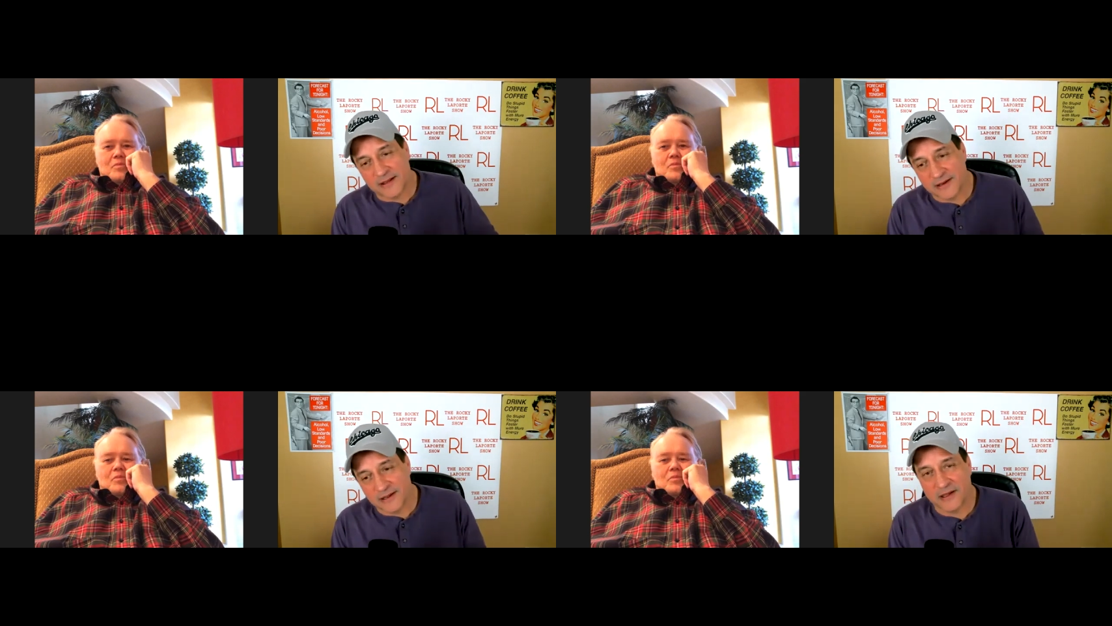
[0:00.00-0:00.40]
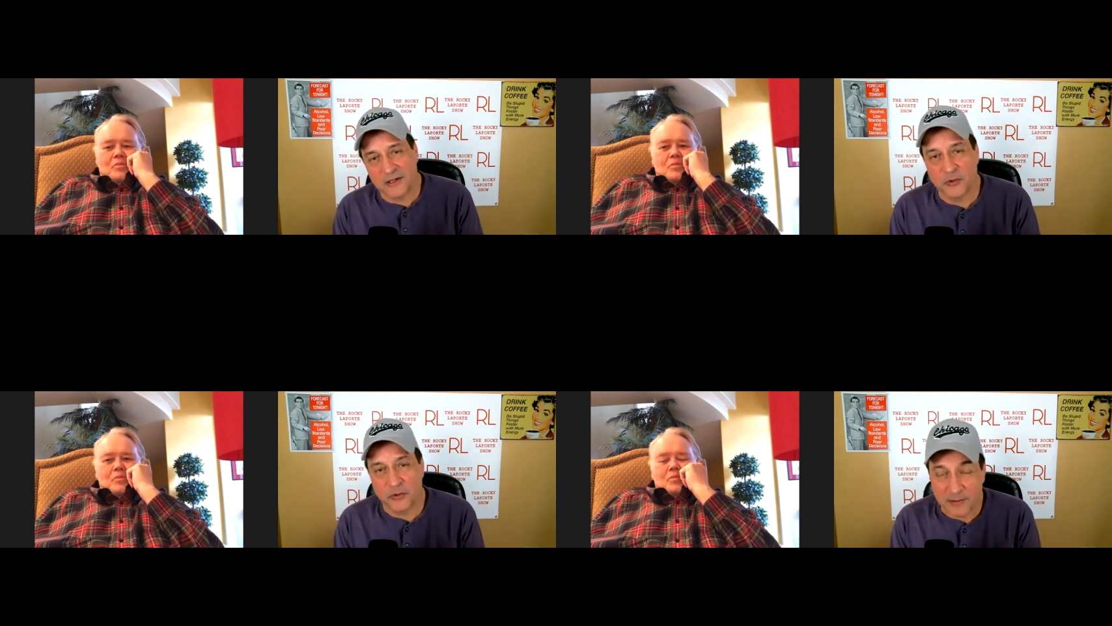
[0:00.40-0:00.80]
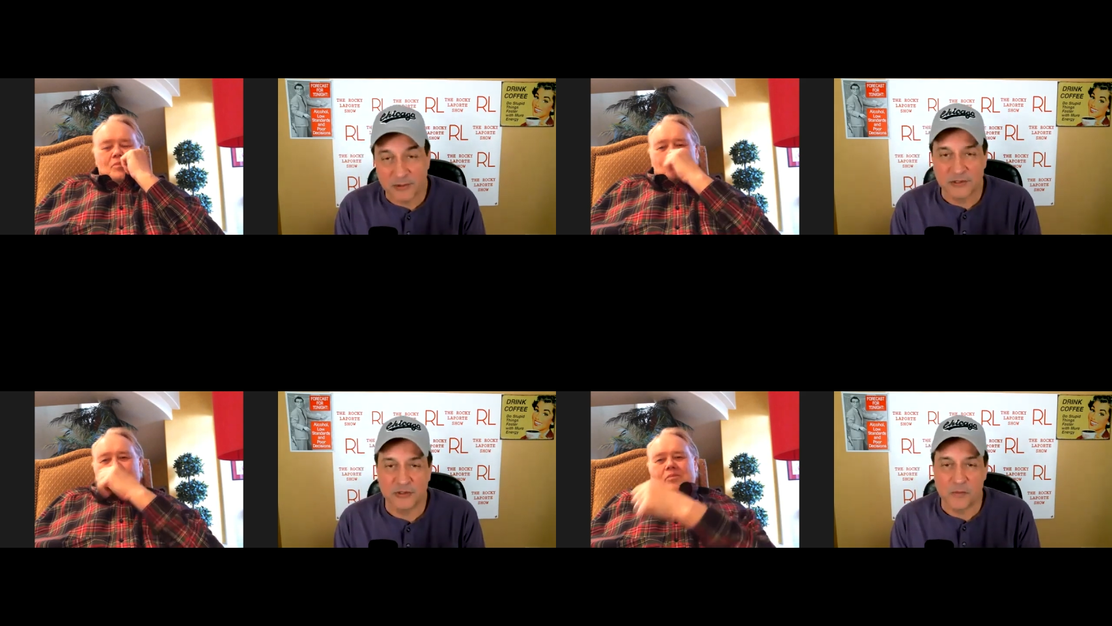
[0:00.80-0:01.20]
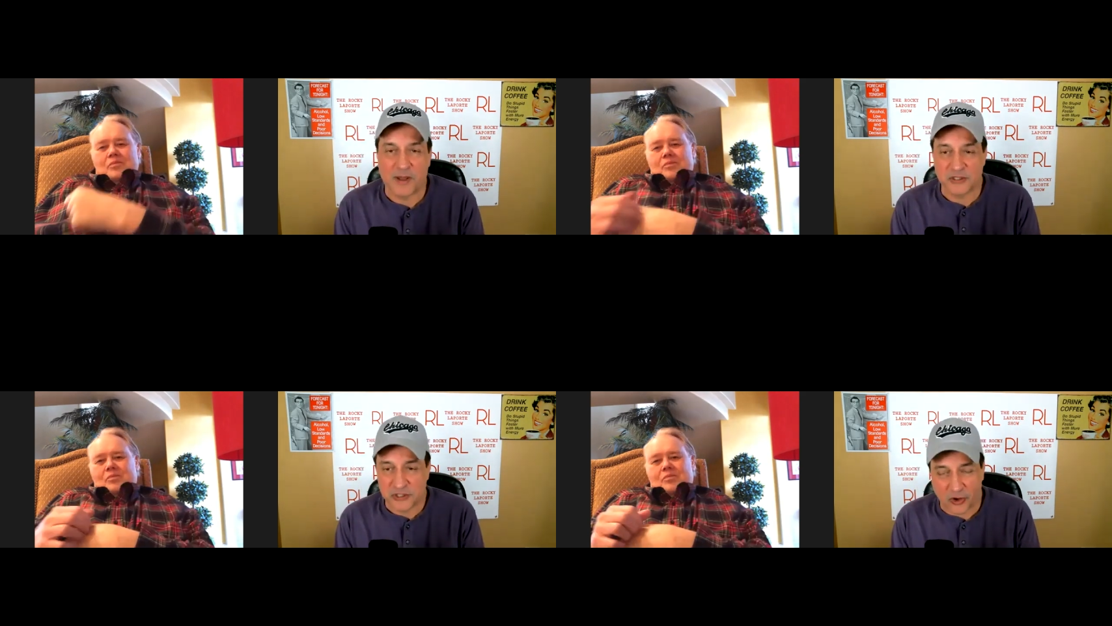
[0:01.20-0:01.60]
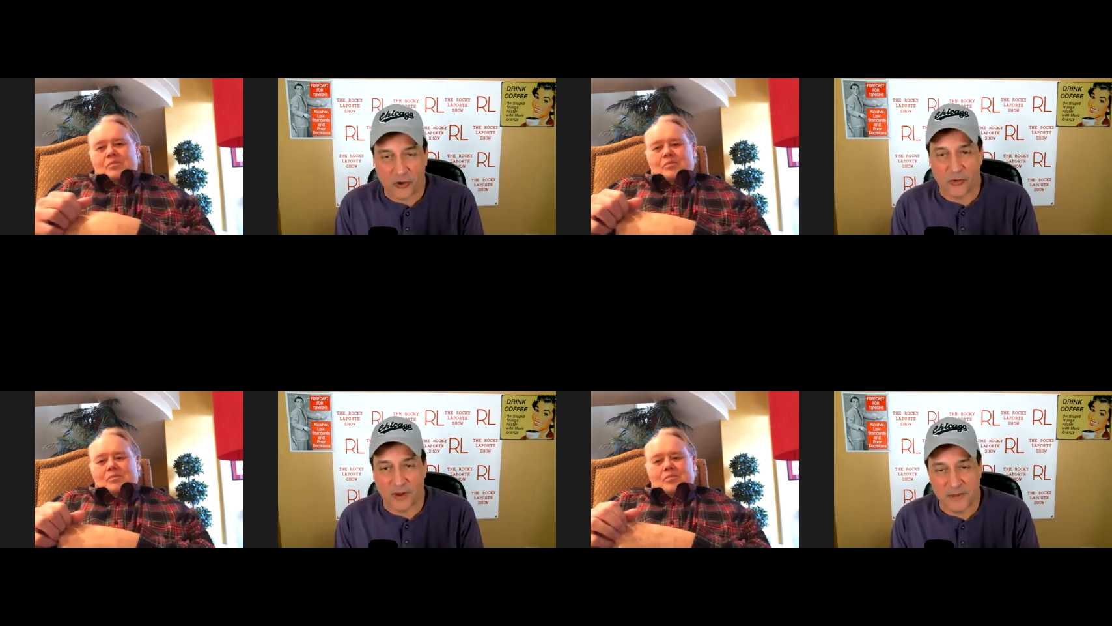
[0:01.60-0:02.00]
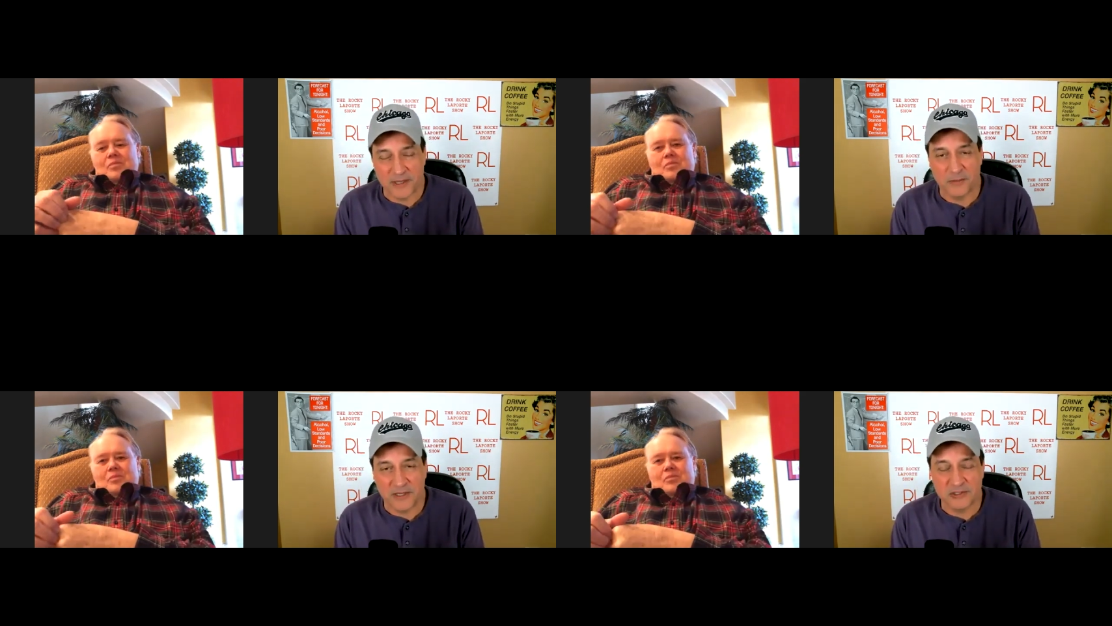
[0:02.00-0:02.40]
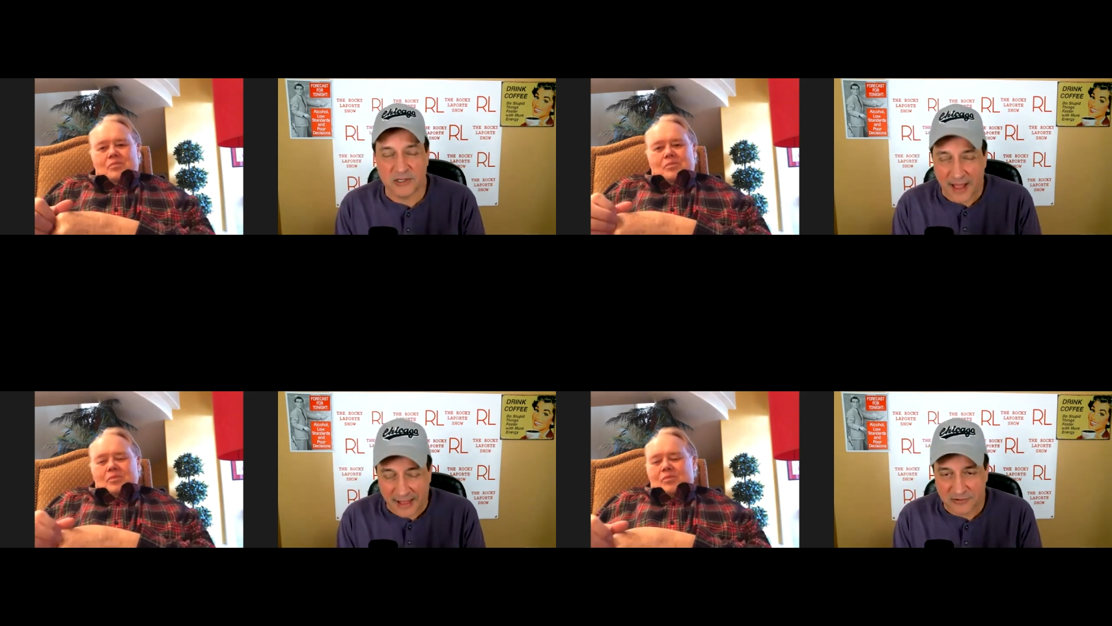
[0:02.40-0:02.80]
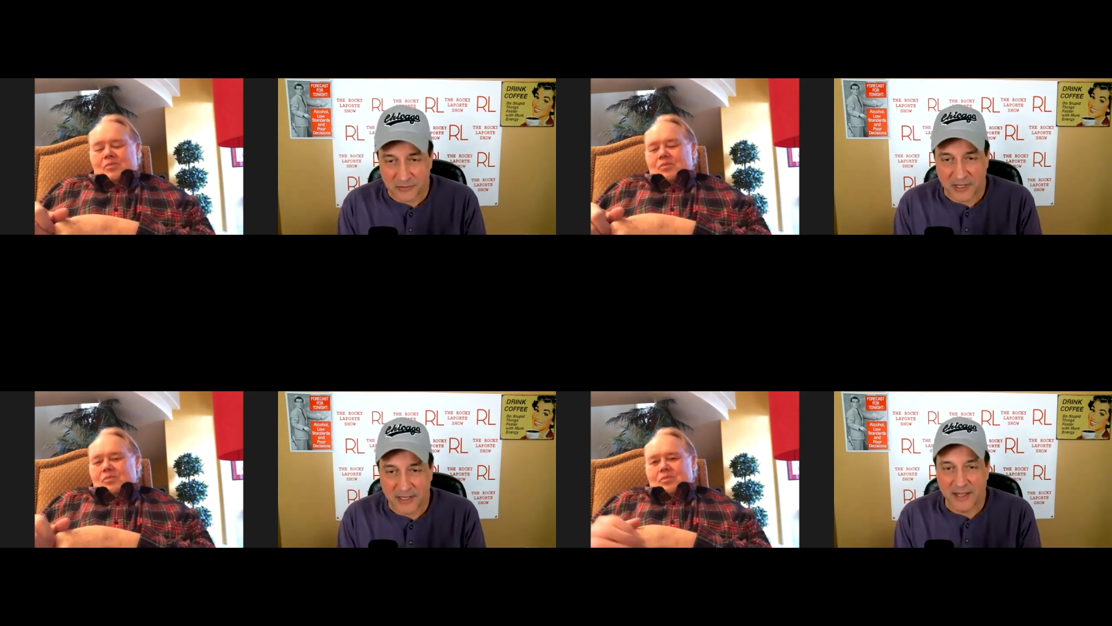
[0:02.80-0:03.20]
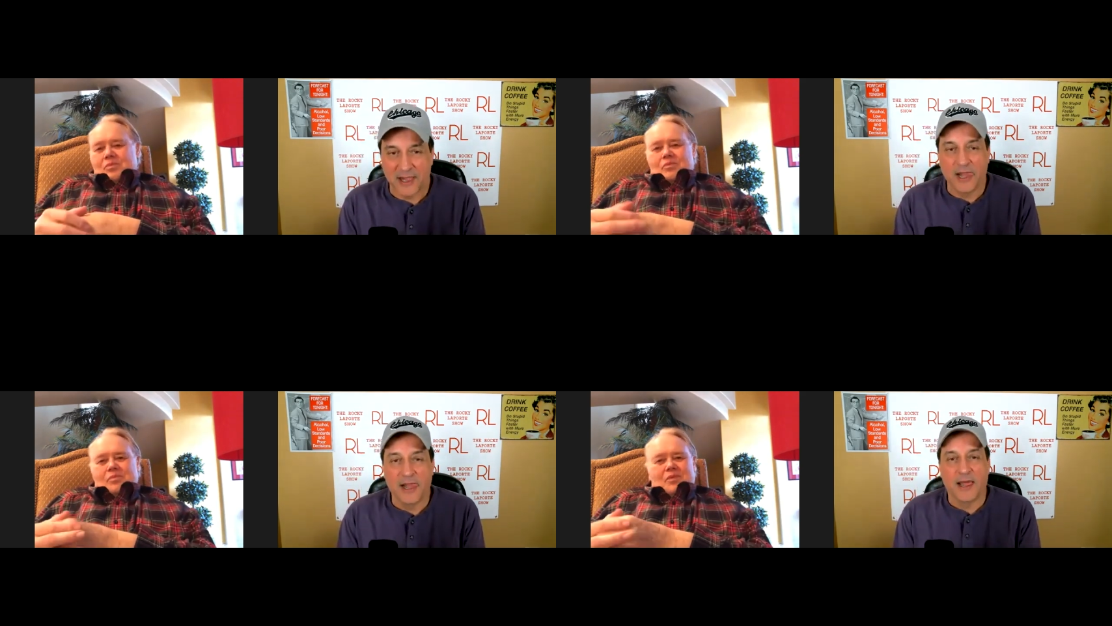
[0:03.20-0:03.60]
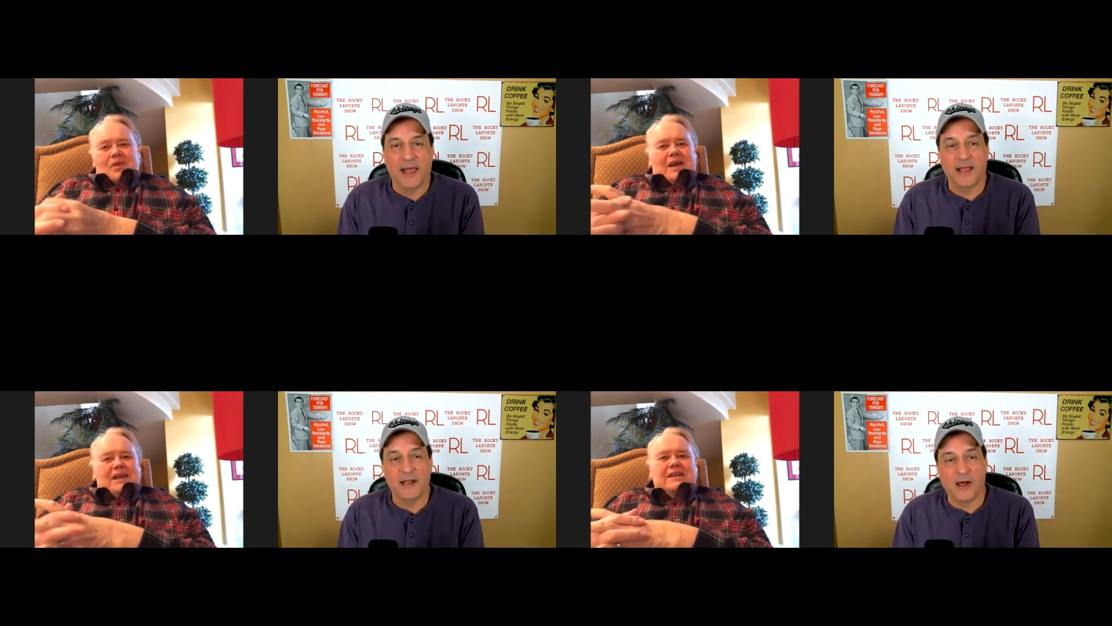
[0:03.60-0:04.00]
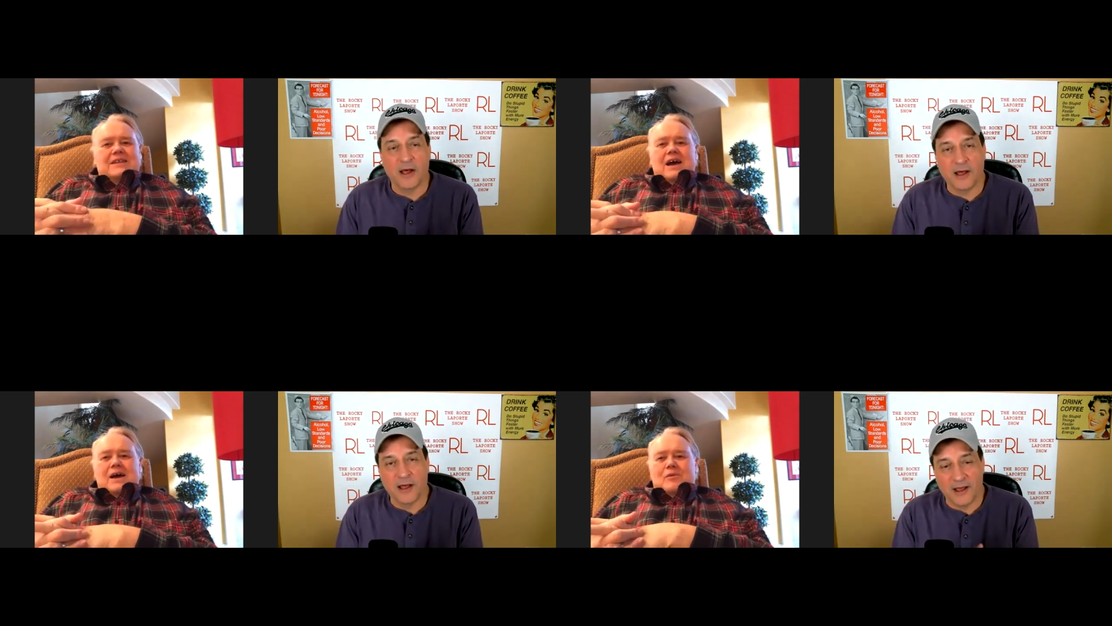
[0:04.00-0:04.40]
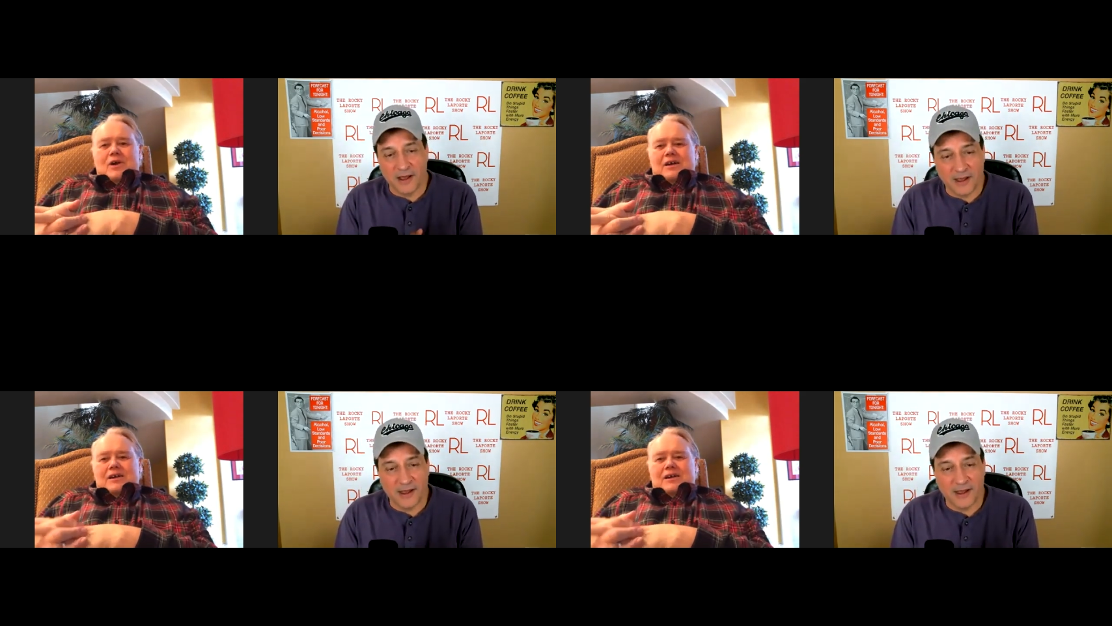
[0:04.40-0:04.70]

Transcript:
Speaker 1: that uh, you were able to do my show. I mean, it means a lot to me. And uh, uh,